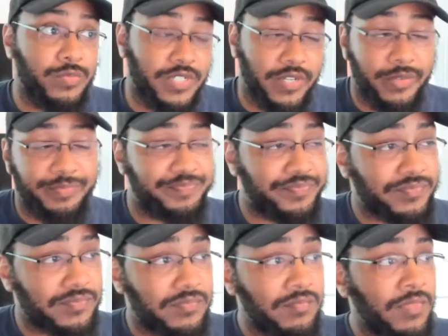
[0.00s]
So
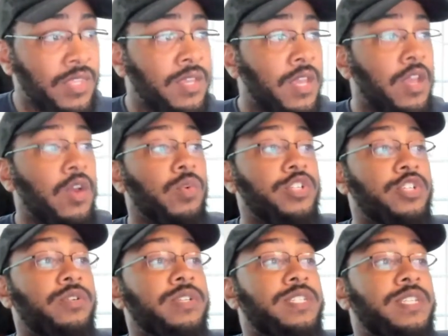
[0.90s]
what you
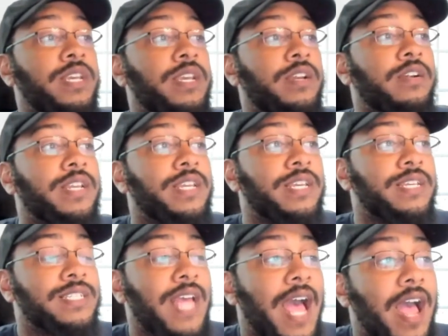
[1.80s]
can see here
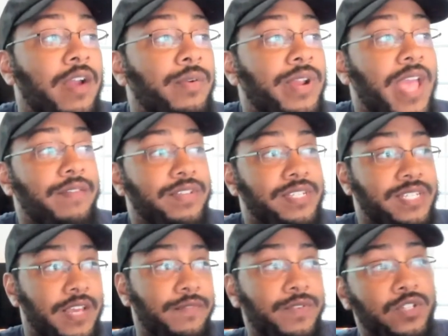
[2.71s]
is I already have it
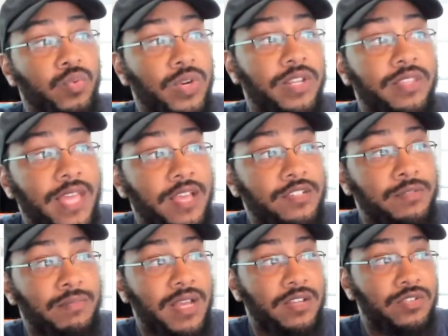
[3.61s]
set for 20,000
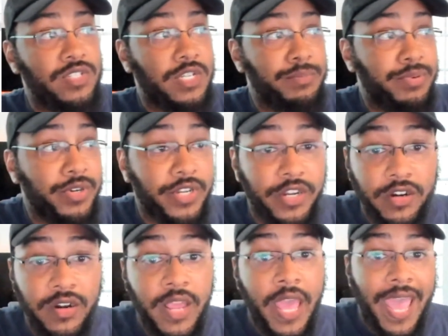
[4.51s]
miles per
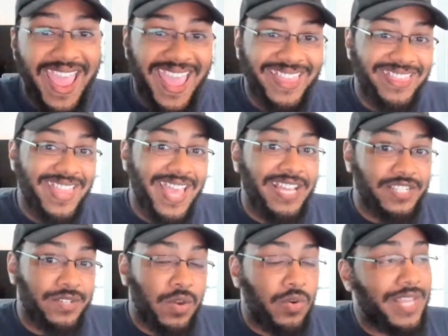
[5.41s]
year. And
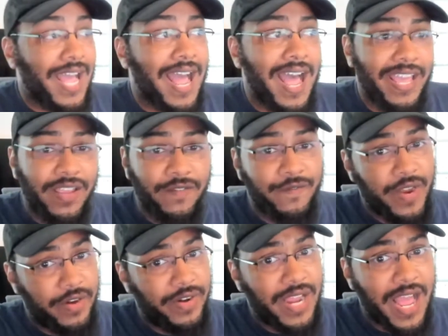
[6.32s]
that's on the
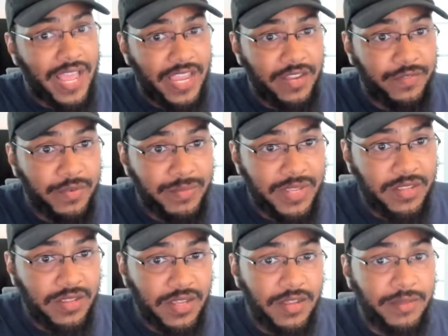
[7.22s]
very high end for
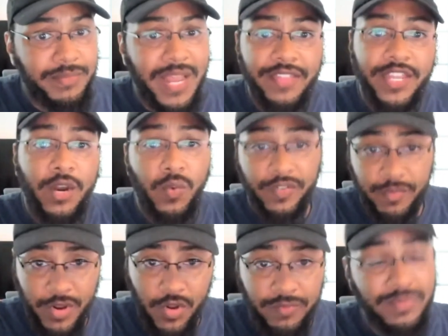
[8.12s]
me. Now that I work from
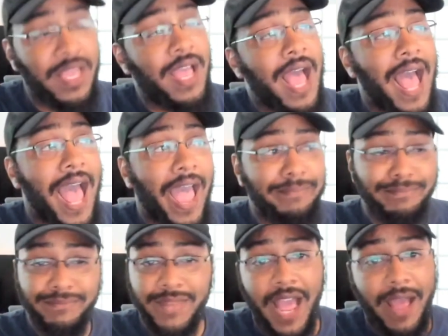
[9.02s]
home,
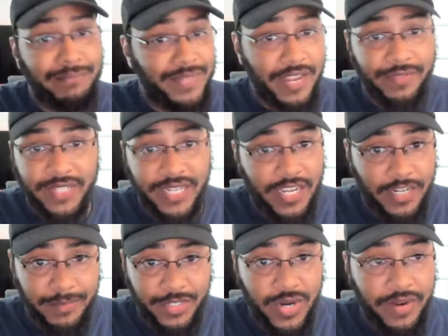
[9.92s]
I'm definitely not going
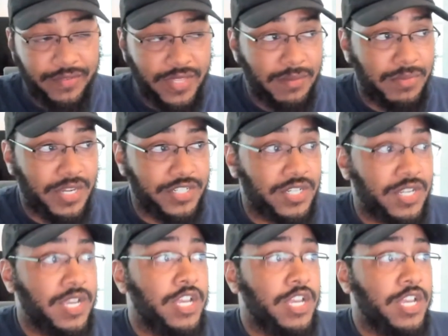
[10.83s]
to be driving that much.